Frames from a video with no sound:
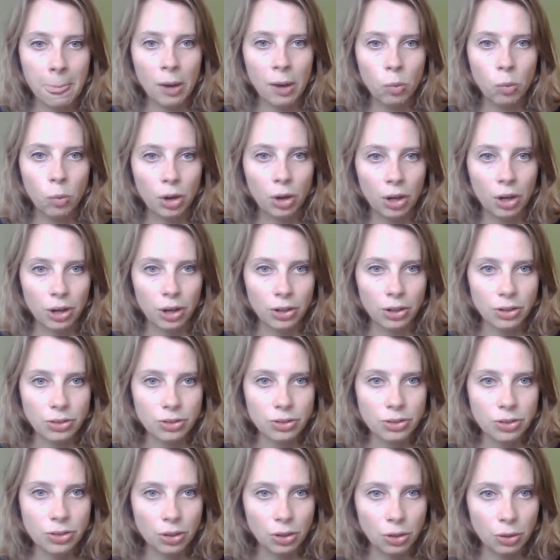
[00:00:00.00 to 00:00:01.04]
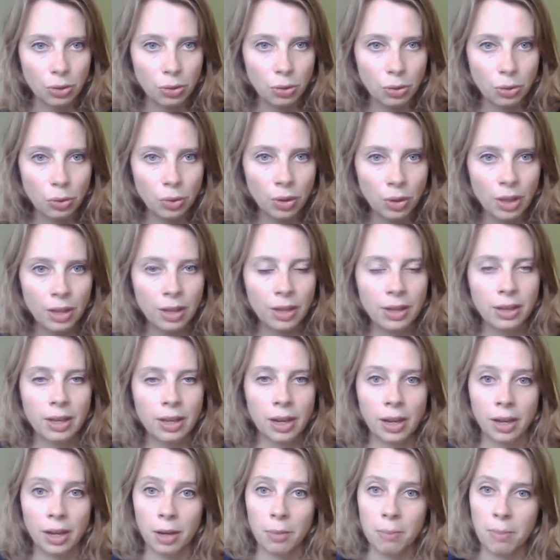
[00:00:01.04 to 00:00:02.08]
were to
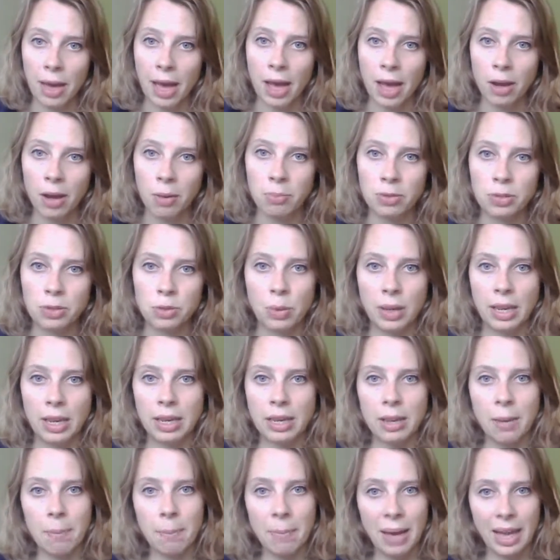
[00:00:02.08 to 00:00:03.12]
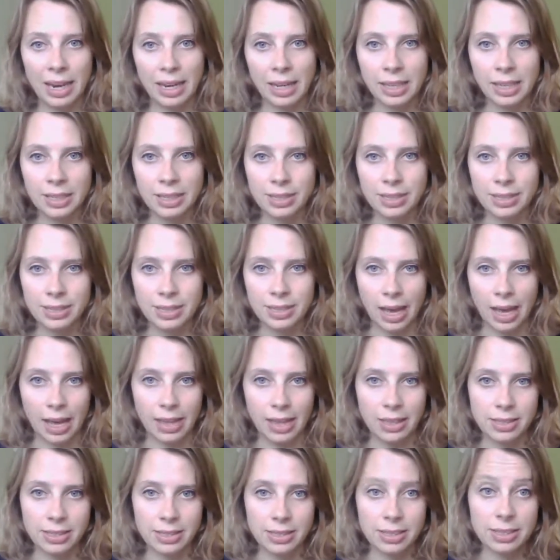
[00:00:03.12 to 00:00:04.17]
compare between mannequins
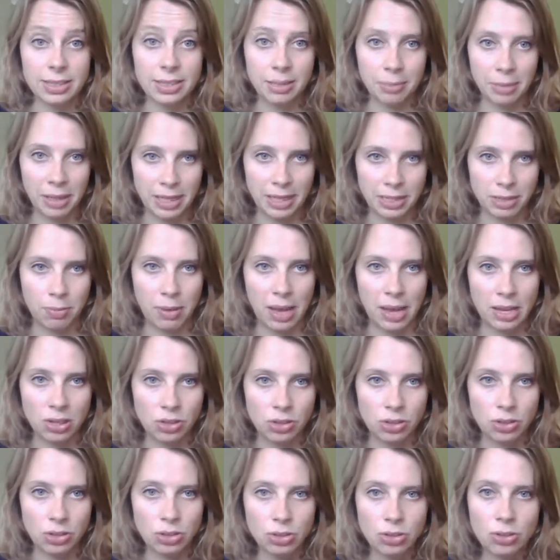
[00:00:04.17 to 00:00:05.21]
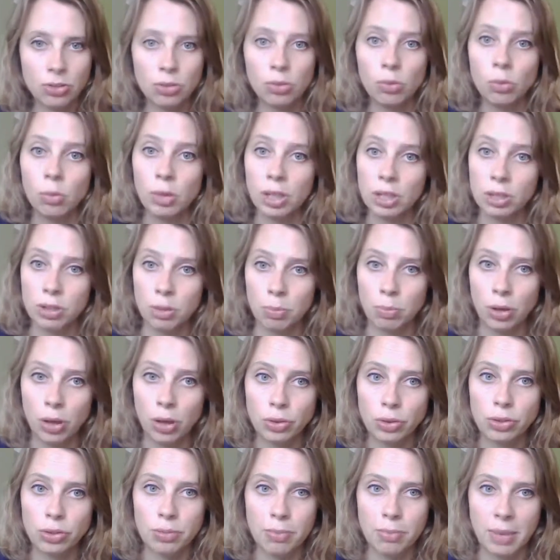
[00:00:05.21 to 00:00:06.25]
and simulated patients, which
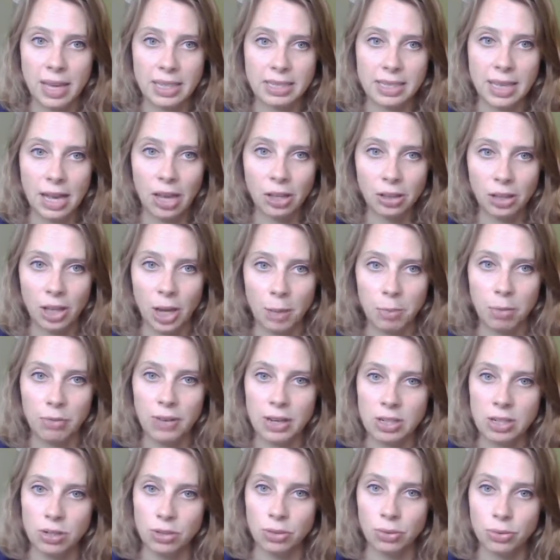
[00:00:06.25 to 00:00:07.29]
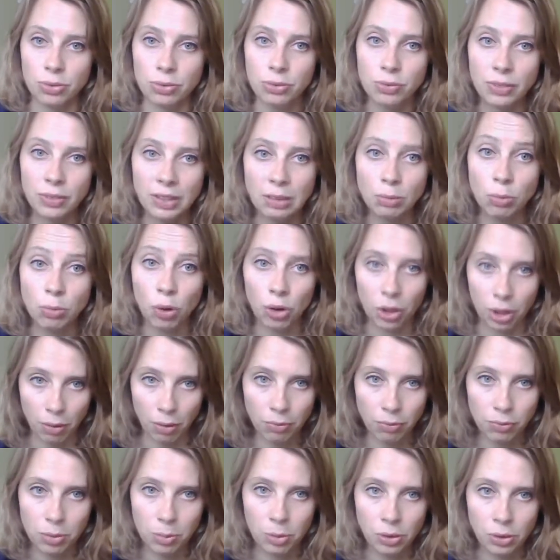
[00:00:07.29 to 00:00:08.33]
approach makes healthcare professionals feel more
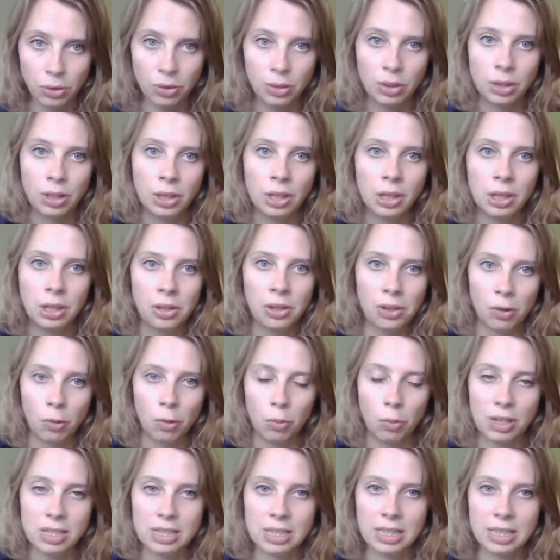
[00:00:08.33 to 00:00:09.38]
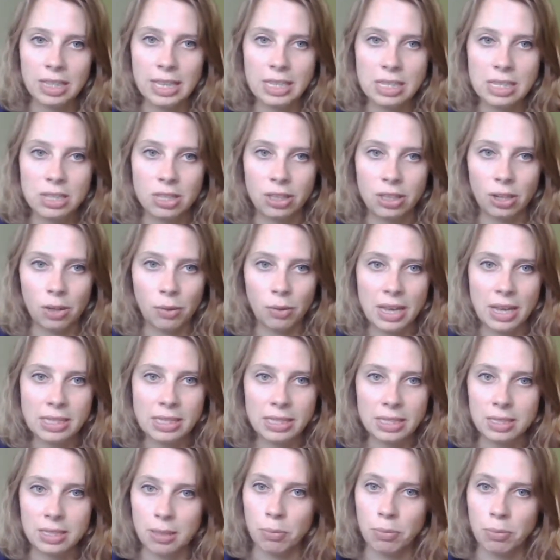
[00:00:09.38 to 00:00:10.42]
comfortable, which leads to the
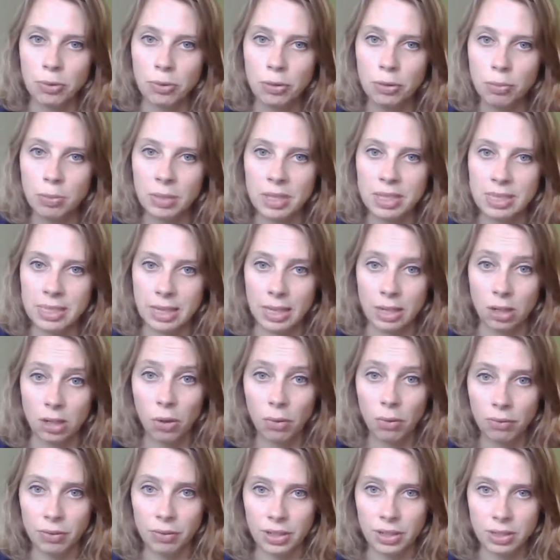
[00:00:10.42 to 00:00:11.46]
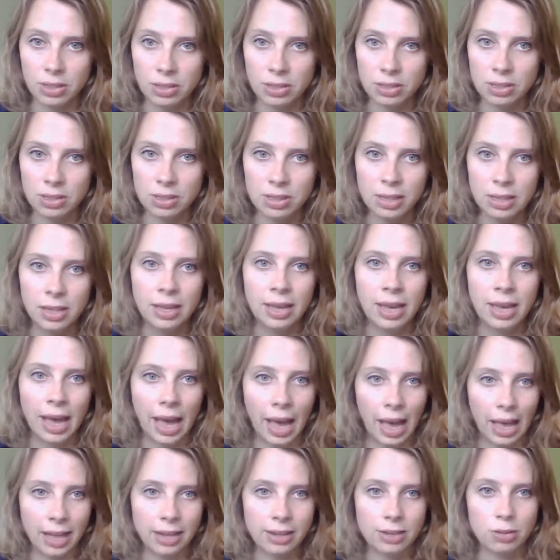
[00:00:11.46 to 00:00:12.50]
greatest improvements in confidence,
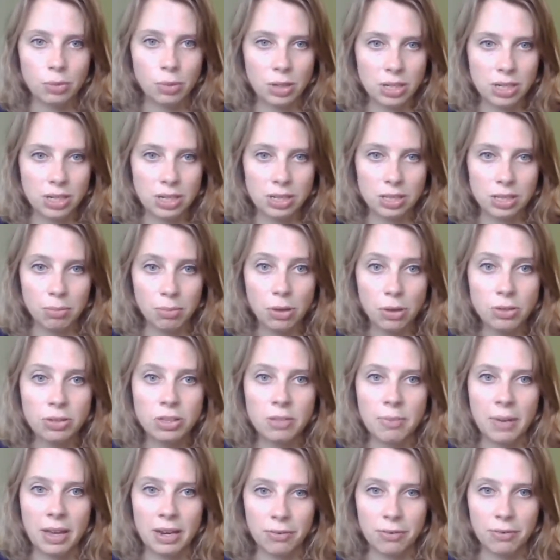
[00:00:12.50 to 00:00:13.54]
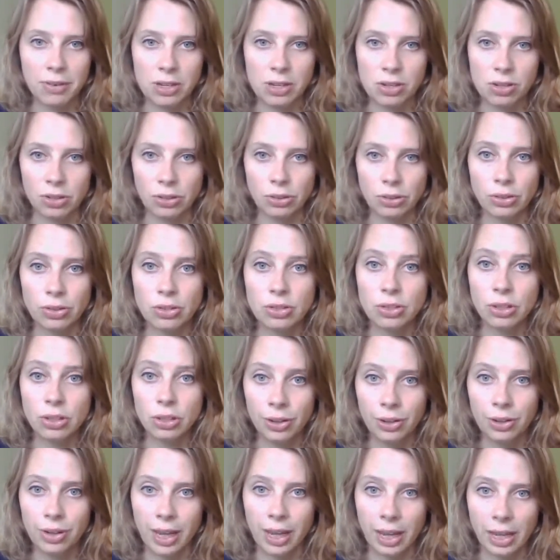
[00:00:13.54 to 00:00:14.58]
and which is the most beneficial to
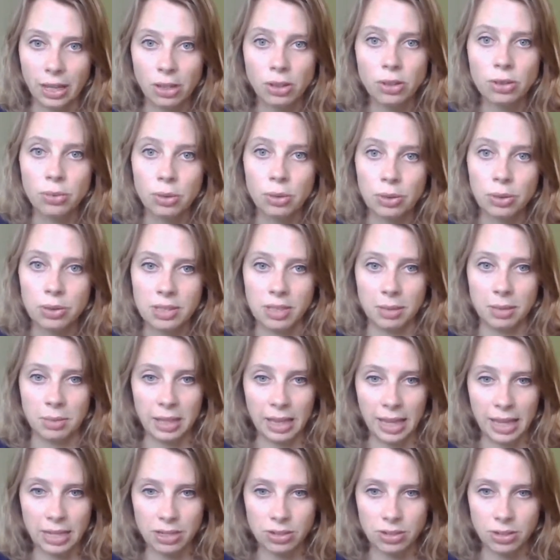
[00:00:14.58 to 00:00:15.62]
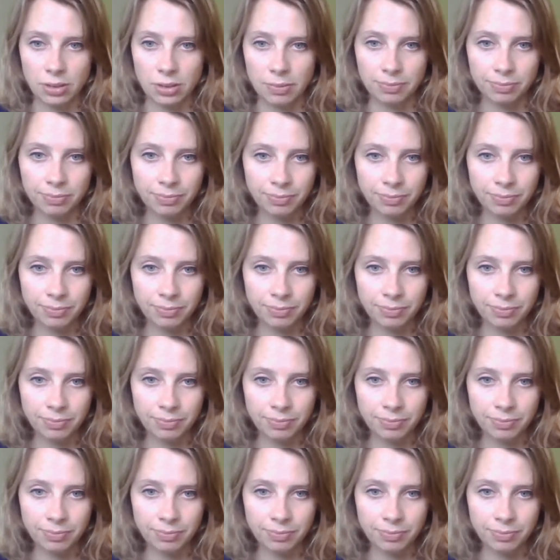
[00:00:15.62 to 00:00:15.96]
learning through simulation.